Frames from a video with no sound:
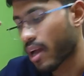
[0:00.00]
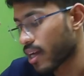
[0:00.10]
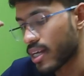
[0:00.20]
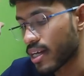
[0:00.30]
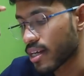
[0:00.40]

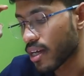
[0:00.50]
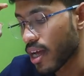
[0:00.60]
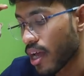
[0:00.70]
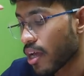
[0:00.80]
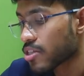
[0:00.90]
Clear?
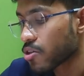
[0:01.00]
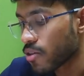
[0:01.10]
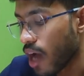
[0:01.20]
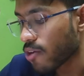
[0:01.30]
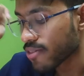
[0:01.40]
So
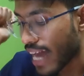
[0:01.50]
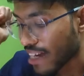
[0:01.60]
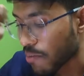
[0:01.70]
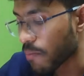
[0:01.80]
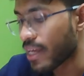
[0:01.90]
now that
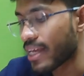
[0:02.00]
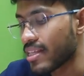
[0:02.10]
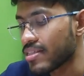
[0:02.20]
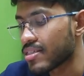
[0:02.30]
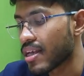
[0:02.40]

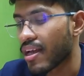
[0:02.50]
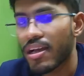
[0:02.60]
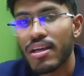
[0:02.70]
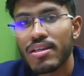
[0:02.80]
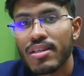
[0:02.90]
means
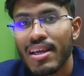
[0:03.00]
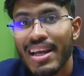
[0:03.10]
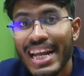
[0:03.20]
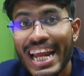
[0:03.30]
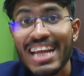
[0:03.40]
the
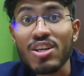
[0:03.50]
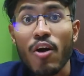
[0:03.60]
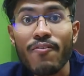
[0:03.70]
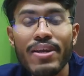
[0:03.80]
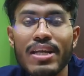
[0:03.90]
rate
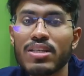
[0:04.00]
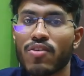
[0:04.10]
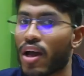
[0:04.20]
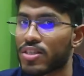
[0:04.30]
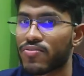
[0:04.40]
of heat
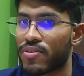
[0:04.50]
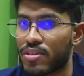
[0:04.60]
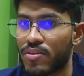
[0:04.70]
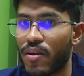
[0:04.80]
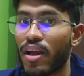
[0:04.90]
transfer,
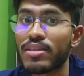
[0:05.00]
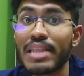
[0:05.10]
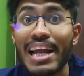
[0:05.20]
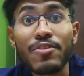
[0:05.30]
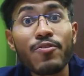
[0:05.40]

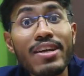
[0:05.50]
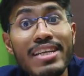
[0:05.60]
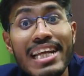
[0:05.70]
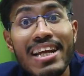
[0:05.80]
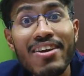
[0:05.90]
that will
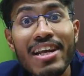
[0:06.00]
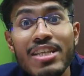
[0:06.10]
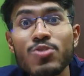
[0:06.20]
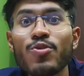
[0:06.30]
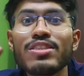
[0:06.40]

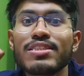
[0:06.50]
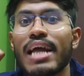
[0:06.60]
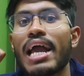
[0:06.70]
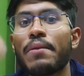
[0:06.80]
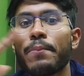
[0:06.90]
decrease with
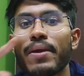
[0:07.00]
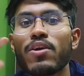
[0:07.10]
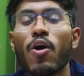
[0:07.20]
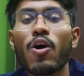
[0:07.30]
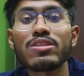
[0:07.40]
time,
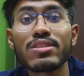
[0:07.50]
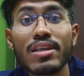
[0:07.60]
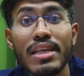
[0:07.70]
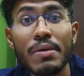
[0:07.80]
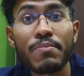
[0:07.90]
because the
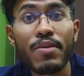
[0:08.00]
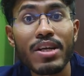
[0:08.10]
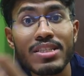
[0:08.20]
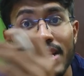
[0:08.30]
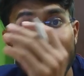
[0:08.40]

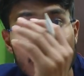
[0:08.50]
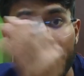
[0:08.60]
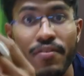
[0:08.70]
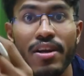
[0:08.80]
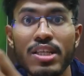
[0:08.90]
temperature
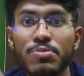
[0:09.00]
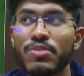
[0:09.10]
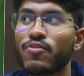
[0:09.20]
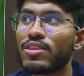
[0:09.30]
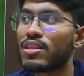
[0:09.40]
difference
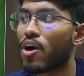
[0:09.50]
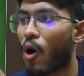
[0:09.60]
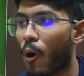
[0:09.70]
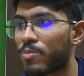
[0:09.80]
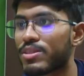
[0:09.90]
between the
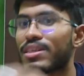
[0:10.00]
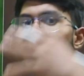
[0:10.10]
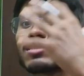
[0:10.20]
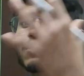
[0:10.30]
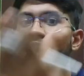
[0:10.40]
object
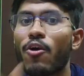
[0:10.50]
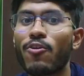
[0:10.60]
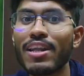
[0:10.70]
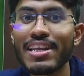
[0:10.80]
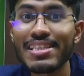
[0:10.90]
and the
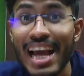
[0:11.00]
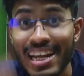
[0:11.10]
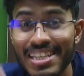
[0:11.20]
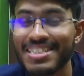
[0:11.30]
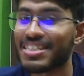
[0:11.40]
surrounding, that
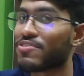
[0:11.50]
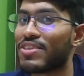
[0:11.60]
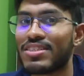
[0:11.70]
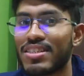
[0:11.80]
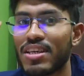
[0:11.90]
is
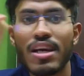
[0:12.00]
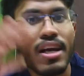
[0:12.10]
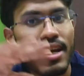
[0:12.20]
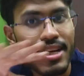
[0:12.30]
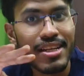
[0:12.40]
decreasing.
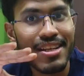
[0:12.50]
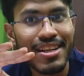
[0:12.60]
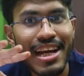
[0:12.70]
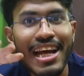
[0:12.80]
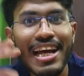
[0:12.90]

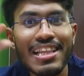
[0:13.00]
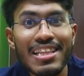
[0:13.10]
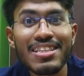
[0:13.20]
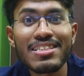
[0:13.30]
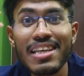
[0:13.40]
Clear?
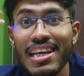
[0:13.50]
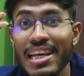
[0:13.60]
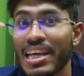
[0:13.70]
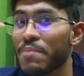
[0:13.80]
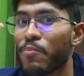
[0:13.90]
This is the
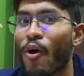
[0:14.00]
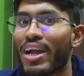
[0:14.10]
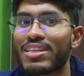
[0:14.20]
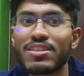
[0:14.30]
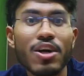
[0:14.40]
key
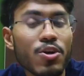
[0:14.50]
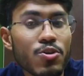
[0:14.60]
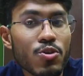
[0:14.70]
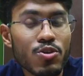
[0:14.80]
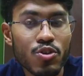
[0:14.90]
point
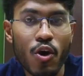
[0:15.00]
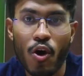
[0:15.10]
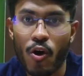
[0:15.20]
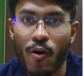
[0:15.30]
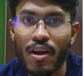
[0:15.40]
to
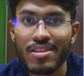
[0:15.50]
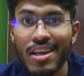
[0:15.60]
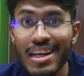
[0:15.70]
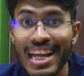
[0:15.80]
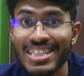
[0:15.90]
draw the
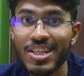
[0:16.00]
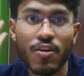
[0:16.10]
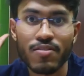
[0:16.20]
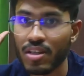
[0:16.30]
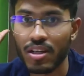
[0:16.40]
nature
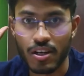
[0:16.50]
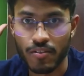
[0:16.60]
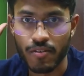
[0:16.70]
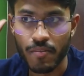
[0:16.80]
of the curve.